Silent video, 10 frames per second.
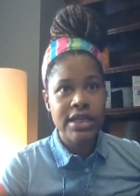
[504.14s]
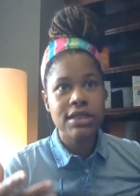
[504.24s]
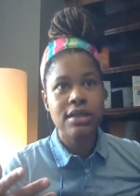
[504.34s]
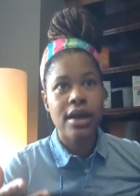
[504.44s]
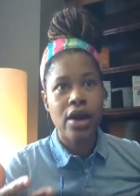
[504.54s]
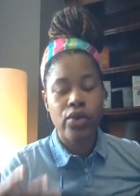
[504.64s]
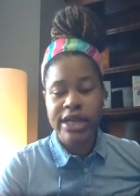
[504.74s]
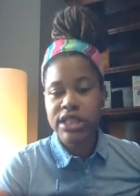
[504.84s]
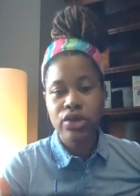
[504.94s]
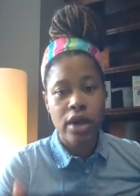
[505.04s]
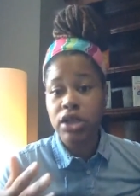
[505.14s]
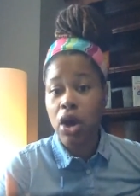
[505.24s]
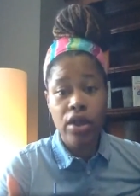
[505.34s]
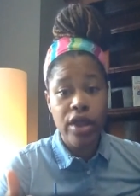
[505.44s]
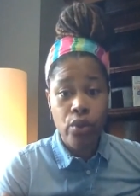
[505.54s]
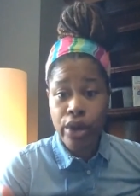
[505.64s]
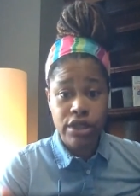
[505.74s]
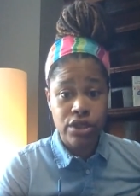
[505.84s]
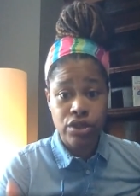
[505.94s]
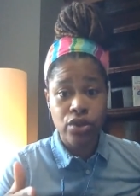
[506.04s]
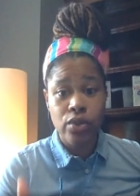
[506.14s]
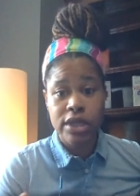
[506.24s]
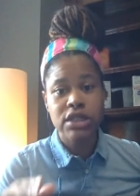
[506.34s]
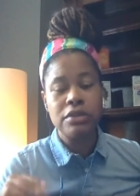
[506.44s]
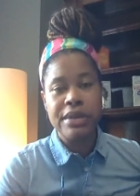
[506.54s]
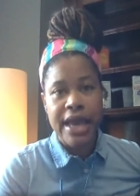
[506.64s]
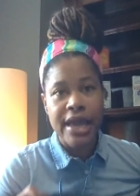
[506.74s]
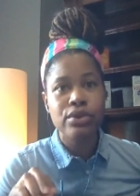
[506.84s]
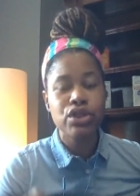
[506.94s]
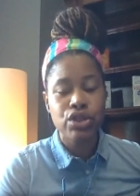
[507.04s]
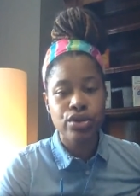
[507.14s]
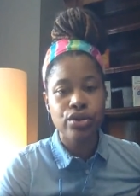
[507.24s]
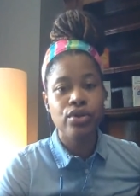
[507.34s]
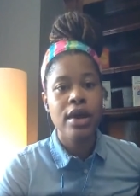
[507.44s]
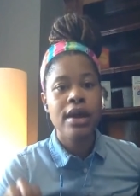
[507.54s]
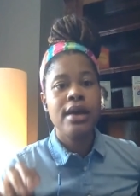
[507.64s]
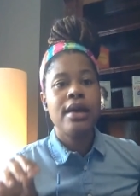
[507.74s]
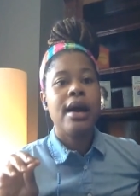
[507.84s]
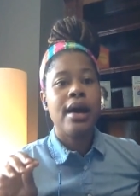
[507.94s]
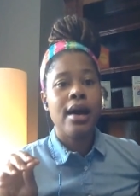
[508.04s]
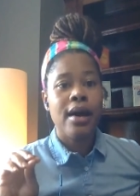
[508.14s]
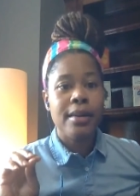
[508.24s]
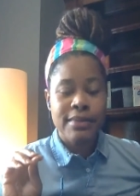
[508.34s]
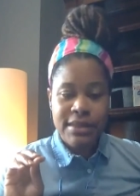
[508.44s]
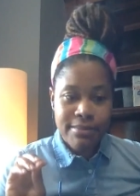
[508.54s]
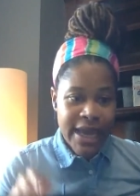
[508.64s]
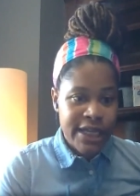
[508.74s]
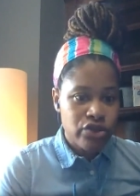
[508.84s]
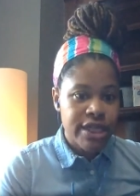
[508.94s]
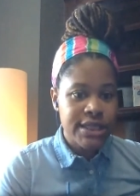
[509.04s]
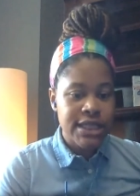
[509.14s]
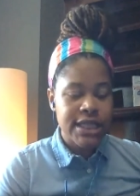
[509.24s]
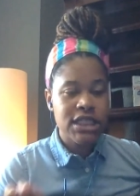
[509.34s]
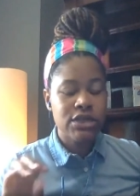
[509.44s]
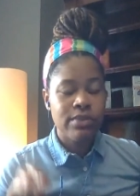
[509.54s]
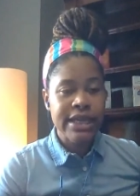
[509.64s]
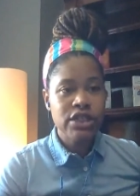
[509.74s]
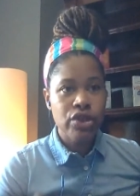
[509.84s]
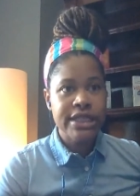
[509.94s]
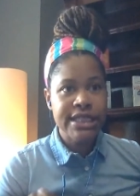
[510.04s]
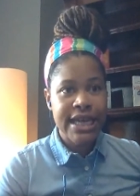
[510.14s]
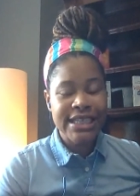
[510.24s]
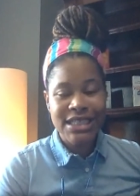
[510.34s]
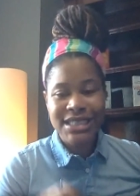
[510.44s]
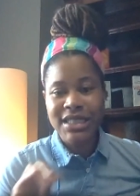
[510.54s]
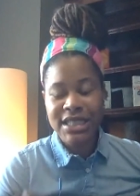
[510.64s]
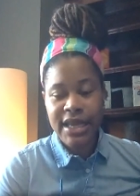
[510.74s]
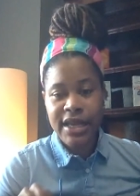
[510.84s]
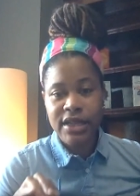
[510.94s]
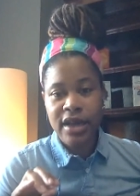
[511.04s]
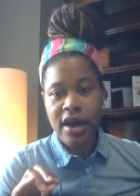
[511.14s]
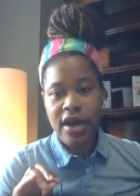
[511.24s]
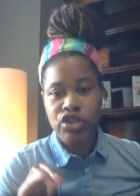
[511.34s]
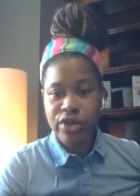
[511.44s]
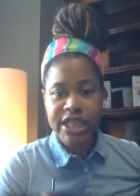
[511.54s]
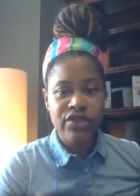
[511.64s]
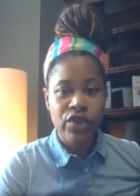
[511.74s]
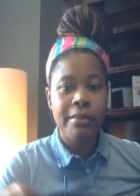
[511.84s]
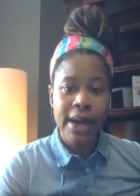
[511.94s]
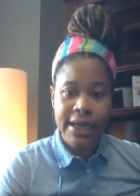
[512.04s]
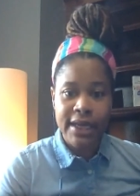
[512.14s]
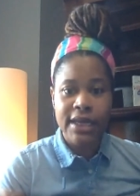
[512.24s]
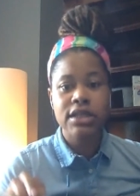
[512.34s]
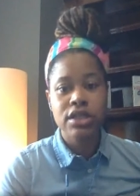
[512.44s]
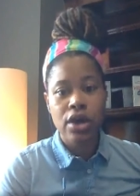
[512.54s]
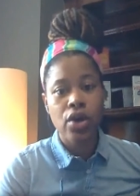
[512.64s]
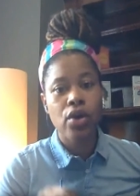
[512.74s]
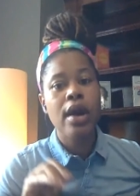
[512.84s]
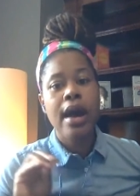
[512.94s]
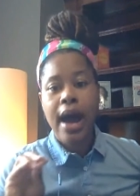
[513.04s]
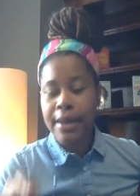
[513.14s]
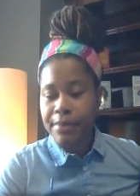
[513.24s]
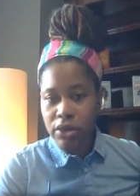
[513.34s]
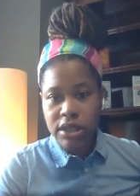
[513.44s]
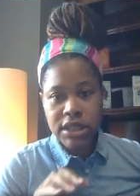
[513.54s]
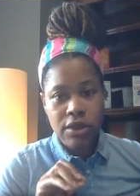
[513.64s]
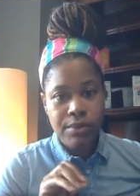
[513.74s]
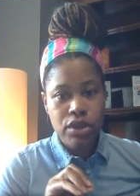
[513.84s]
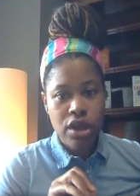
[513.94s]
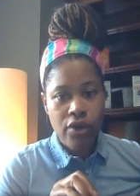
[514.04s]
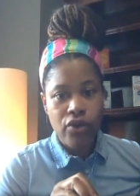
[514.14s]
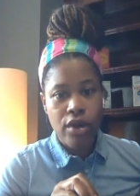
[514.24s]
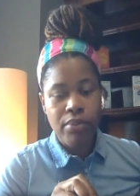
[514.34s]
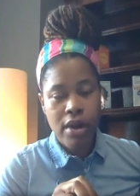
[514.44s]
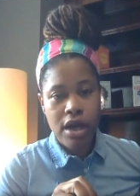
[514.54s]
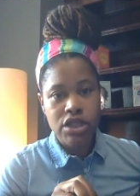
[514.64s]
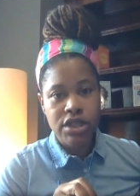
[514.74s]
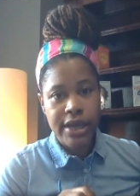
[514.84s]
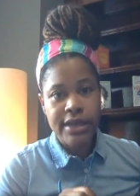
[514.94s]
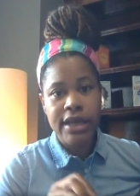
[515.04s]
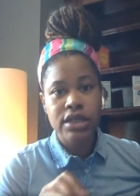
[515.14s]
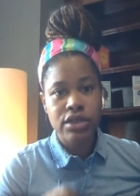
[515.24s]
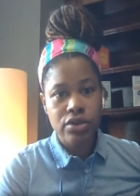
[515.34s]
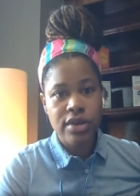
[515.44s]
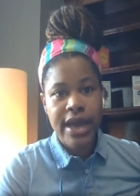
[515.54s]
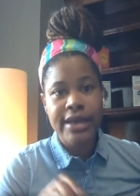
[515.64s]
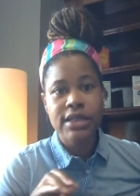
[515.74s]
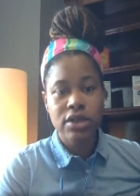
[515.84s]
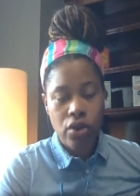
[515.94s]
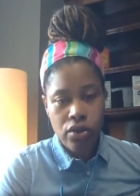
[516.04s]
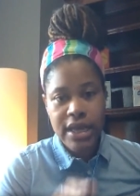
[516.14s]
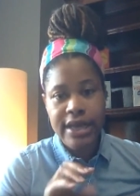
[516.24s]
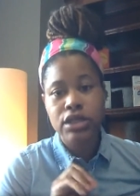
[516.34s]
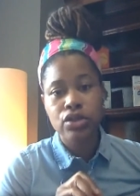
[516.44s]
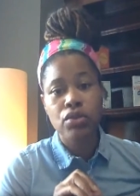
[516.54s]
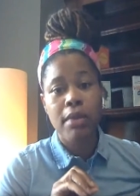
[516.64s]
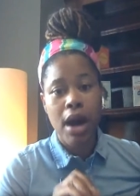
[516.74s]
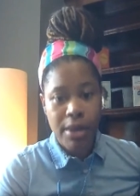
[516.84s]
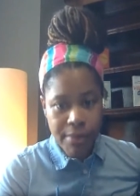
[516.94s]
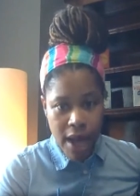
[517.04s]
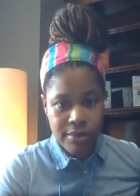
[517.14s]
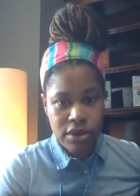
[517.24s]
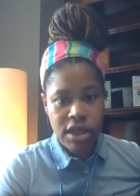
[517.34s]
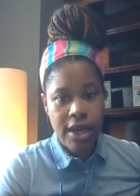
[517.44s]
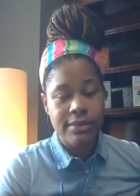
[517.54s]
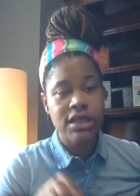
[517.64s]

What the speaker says: restaurants, all they wanted to do was to be able to make transactions and transfer money. And so I built a simple software project that could do that, sold that to mom and pop shops,